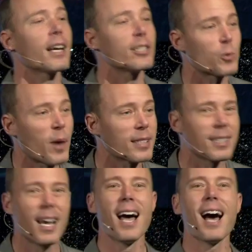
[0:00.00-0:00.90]
night's rest.
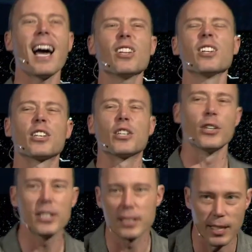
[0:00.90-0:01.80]
I look
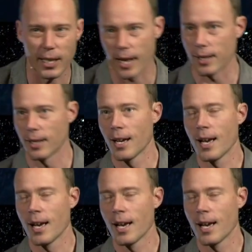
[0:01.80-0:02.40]
good today.